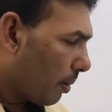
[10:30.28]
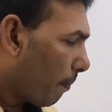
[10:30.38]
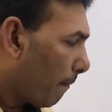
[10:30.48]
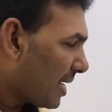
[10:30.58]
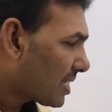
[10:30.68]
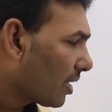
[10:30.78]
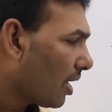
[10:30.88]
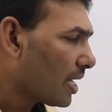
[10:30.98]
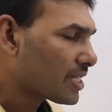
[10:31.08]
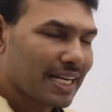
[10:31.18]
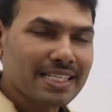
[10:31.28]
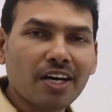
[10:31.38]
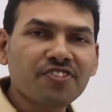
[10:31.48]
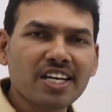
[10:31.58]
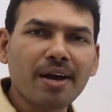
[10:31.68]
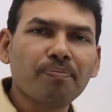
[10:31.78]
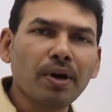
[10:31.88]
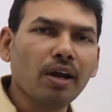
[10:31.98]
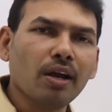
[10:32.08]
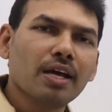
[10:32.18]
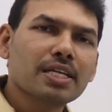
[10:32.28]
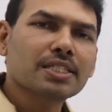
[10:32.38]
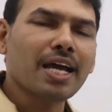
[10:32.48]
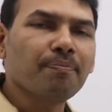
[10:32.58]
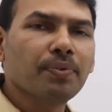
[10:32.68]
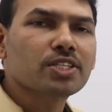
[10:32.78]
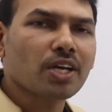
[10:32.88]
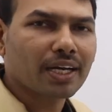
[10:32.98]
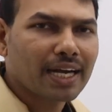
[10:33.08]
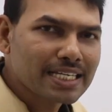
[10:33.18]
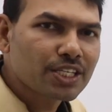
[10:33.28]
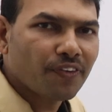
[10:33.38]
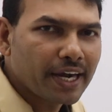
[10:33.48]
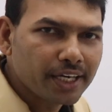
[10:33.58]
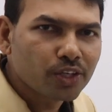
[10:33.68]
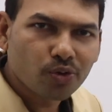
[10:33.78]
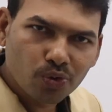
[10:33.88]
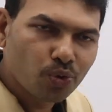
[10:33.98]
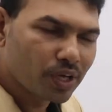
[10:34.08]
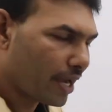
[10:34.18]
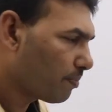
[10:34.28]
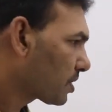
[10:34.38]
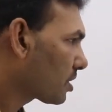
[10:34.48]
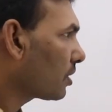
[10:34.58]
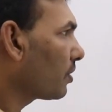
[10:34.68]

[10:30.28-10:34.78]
Basing on size of sample, samples are classified into two types.